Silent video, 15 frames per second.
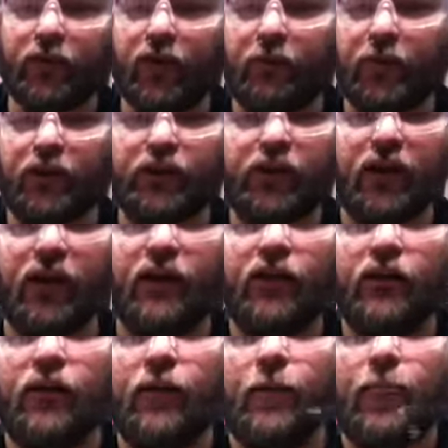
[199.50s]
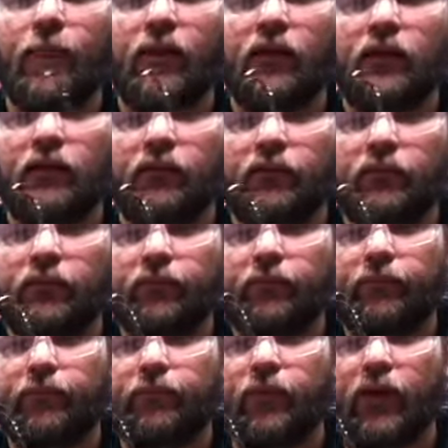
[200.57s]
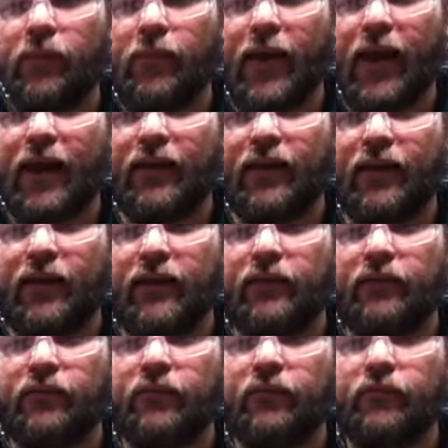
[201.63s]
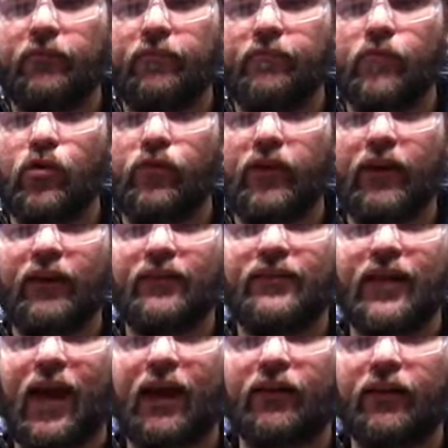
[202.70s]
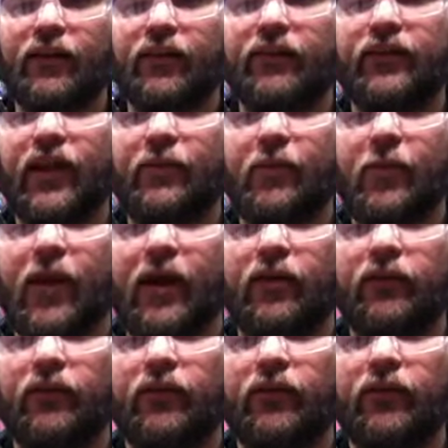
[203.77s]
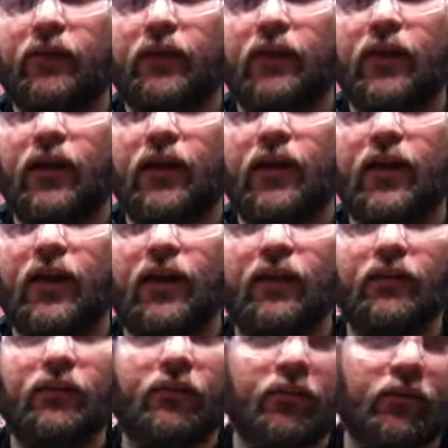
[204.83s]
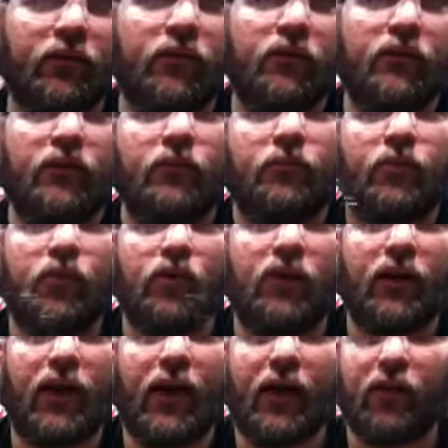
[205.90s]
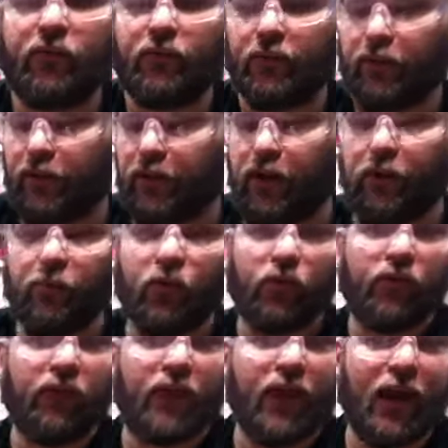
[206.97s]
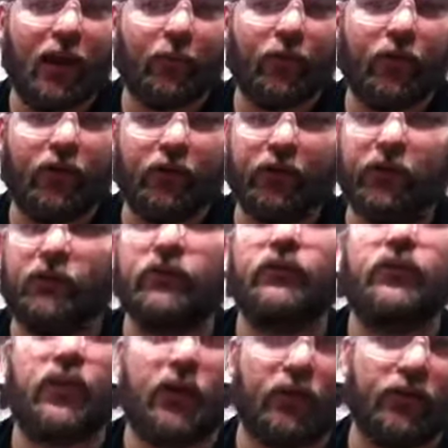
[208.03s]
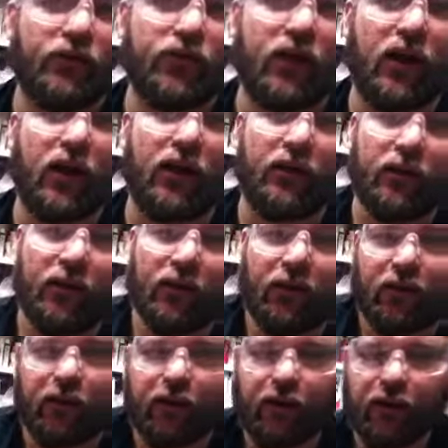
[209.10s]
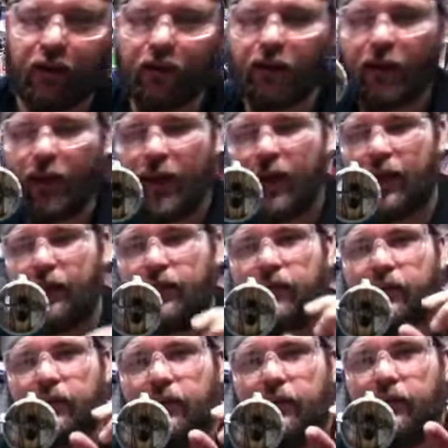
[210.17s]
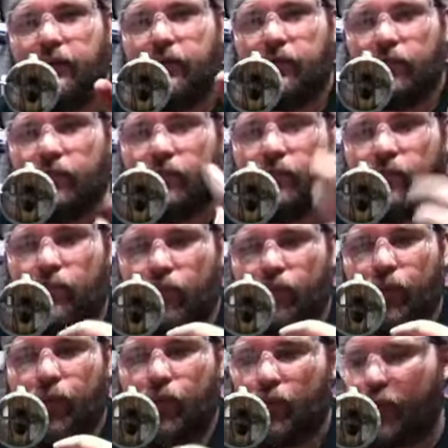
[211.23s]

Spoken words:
take my shot, put it back in, move it exactly the same amount, again, pull it out, move the camera, take the shot, and through